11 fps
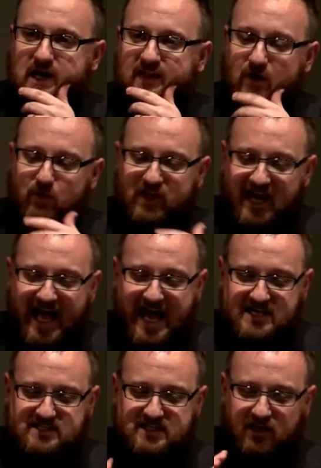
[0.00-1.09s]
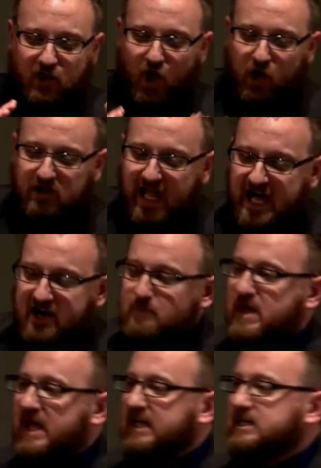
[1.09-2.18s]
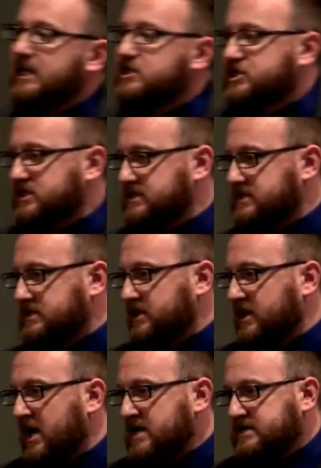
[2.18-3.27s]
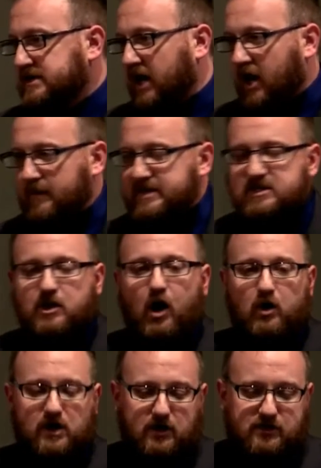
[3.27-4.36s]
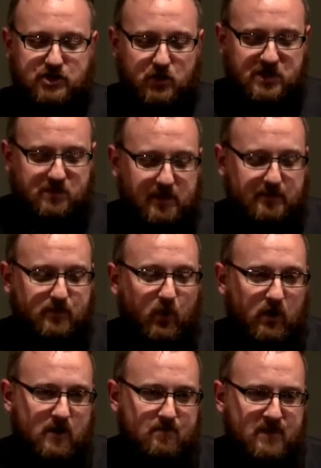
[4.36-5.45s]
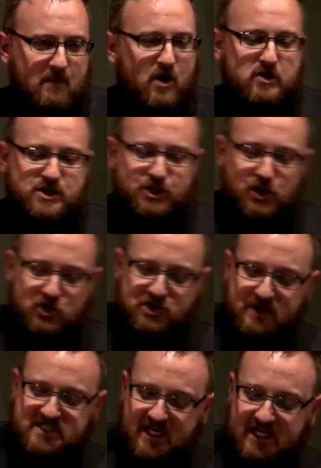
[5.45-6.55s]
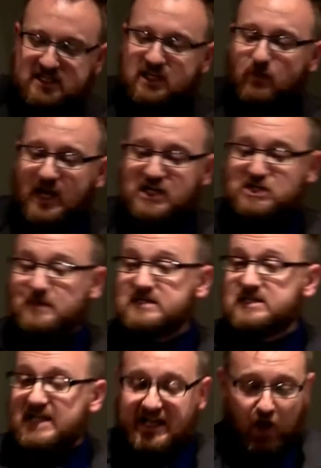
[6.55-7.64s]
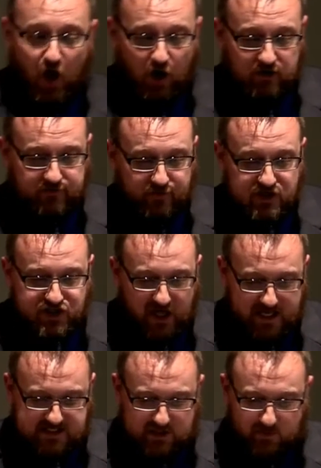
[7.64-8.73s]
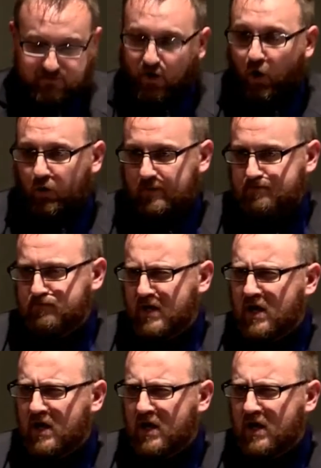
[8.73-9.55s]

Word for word: and they were the last in a long line of pagan nations to, to come and conquer the Jewish people. Most Jews resented the arrangement, and they longed for a chance to revolt.